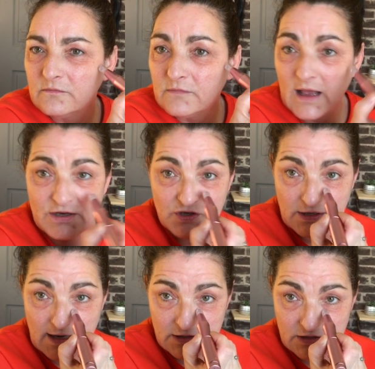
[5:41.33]
and you can
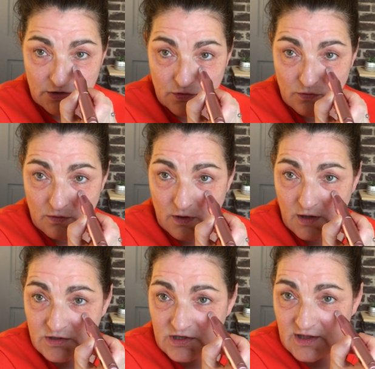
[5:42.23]
actually do
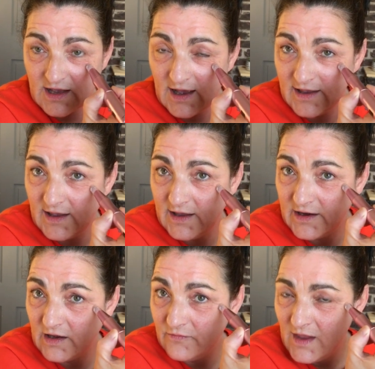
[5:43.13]
under the eye
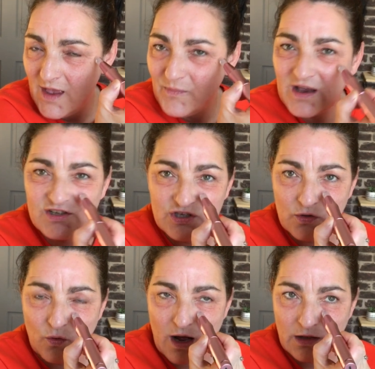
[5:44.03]
area, because you
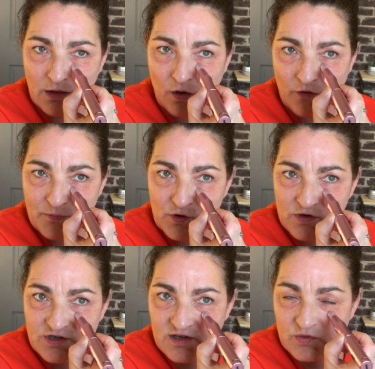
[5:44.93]
know a lot of
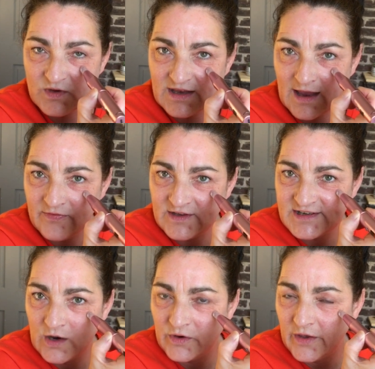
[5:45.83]
products we get, they
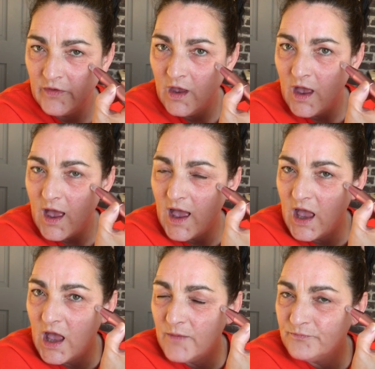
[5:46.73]
tell you
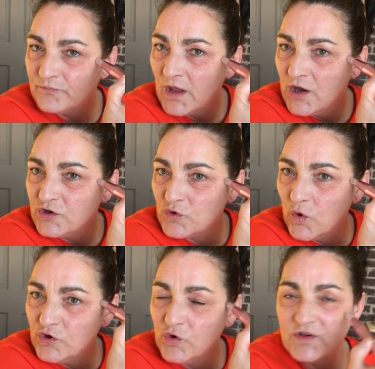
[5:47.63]

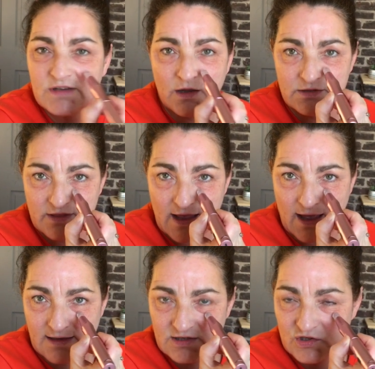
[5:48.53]
don't use it under the
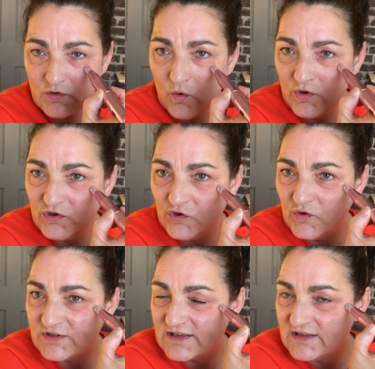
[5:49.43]
eyes, don't
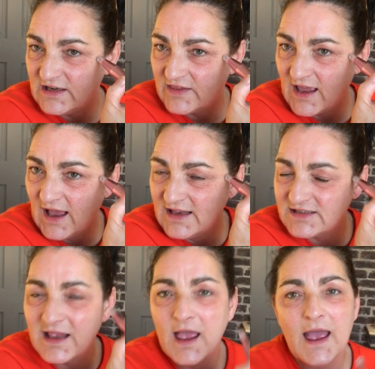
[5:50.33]
use it near the eyes,
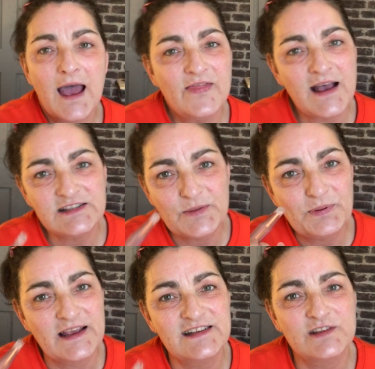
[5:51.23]
and that's the
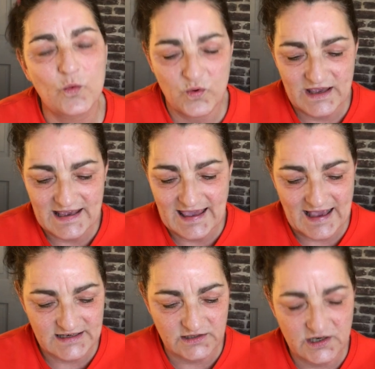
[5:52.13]
place that we
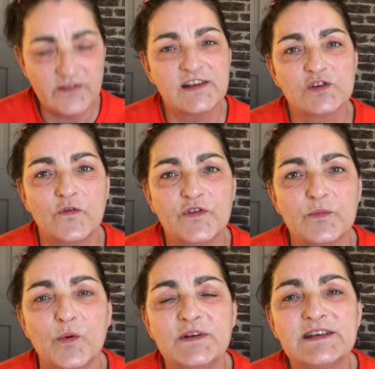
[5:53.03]
get, I'll turn this off for the
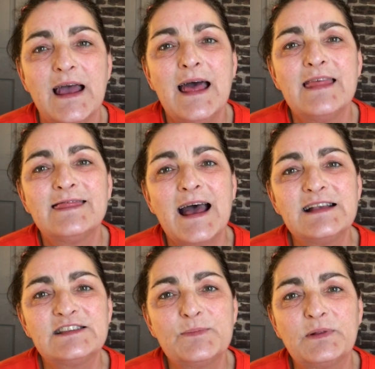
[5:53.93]
moment, that's
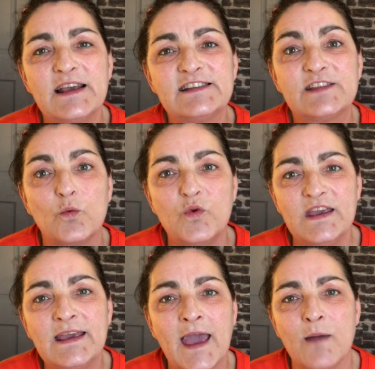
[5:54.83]
the place that we
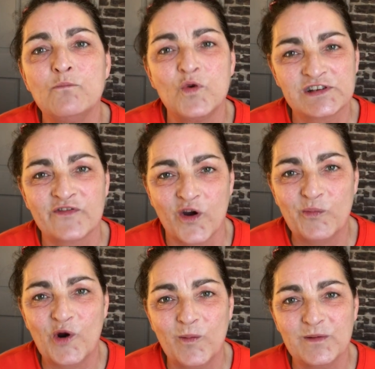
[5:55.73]
get most of our
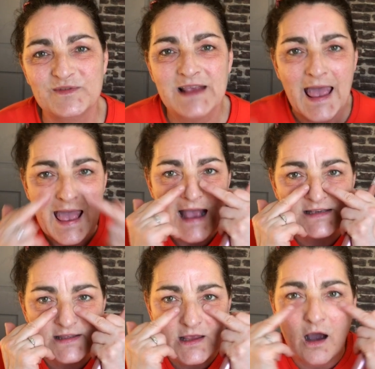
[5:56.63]
problems, is
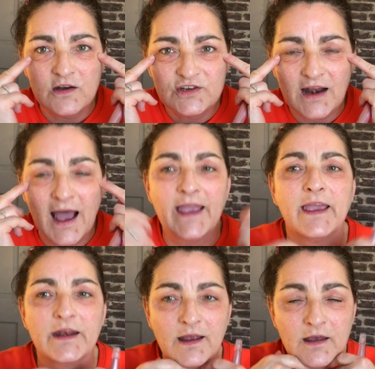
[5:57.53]
the under eye
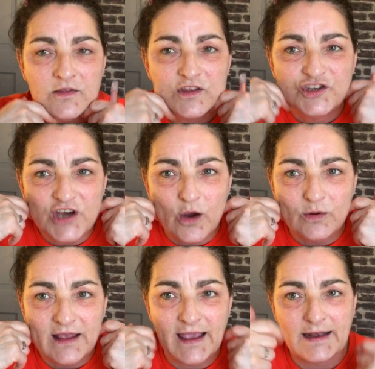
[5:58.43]
area, the jowl
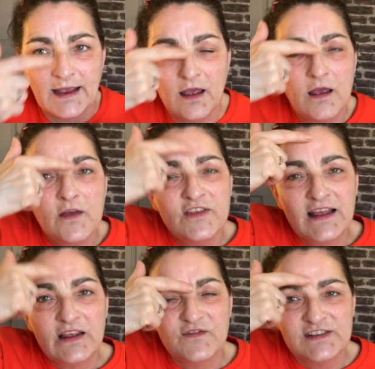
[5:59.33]
area, the
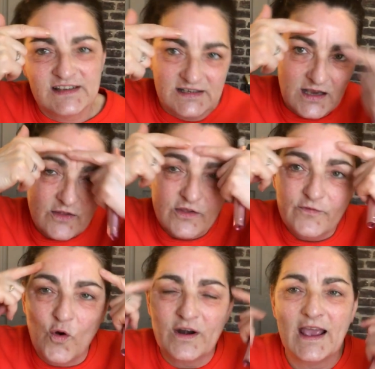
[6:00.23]
11s, the
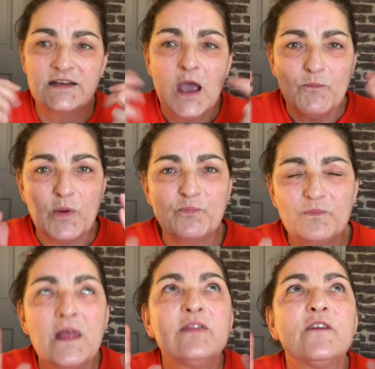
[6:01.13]
forehead, but
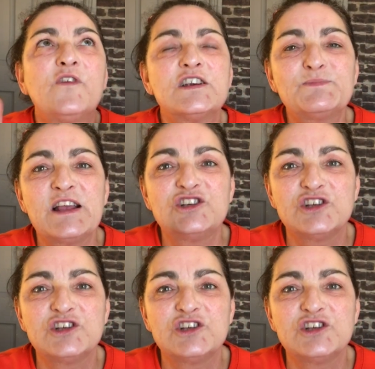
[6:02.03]
the first place you